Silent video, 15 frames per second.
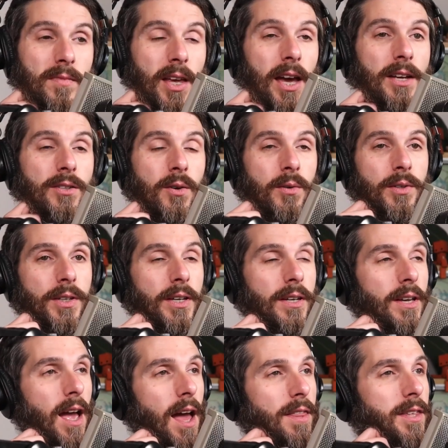Yeah,
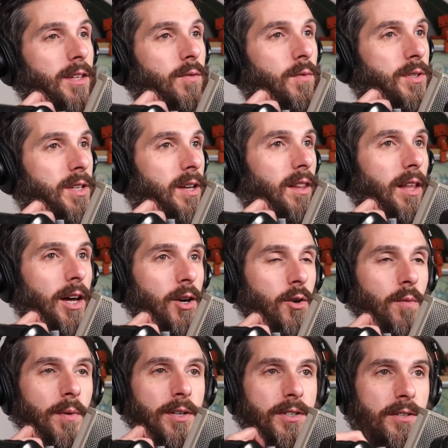totally. Yeah, I think we'll see a
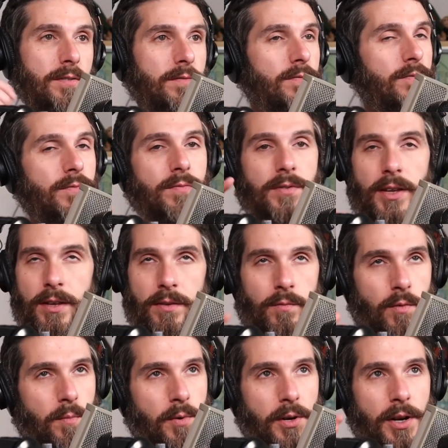whole bunch of
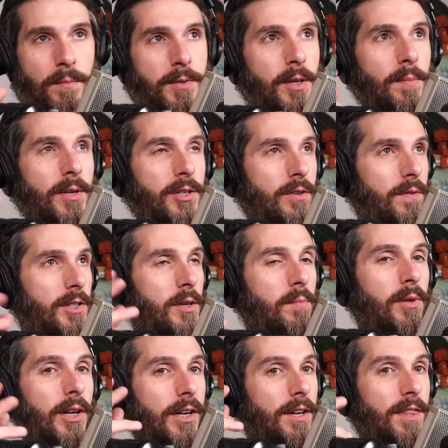remote MCP servers that
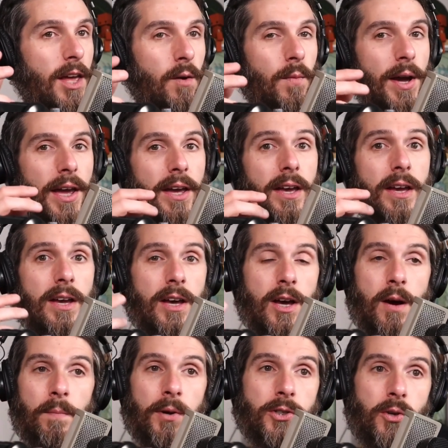plug in that way.
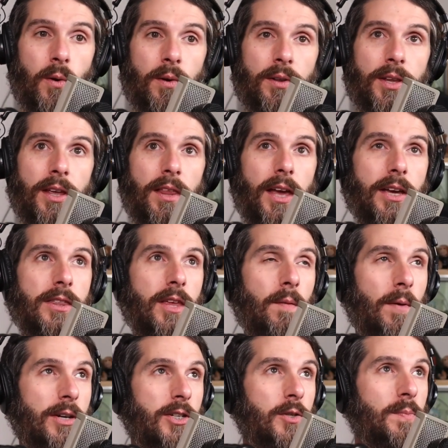But totally, like they
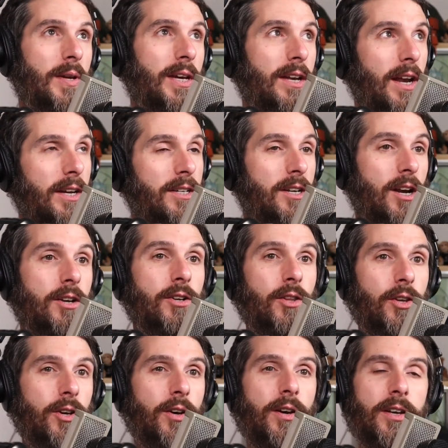might just be connected under
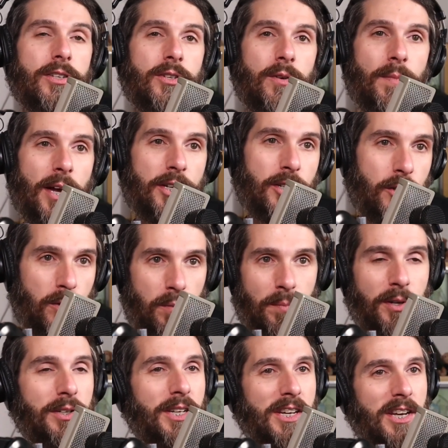the hood. So imagine you were
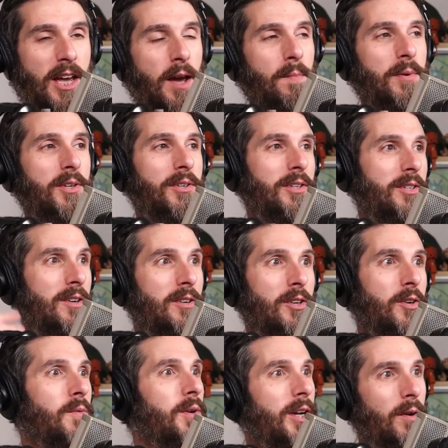building an app and you're like, oh,
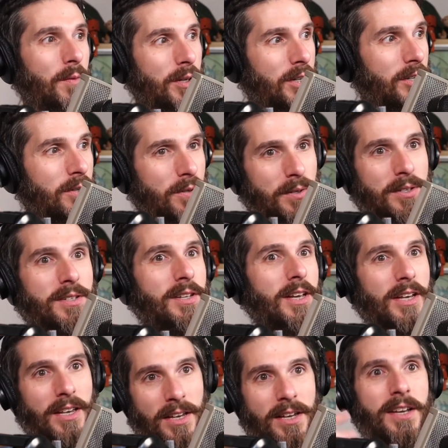you know what I want to do is
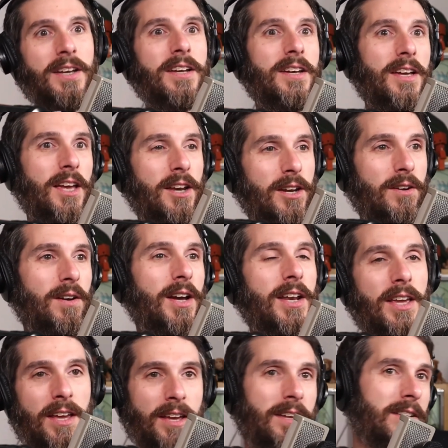like integrate
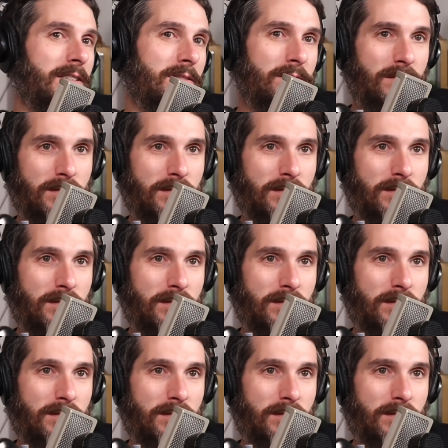in,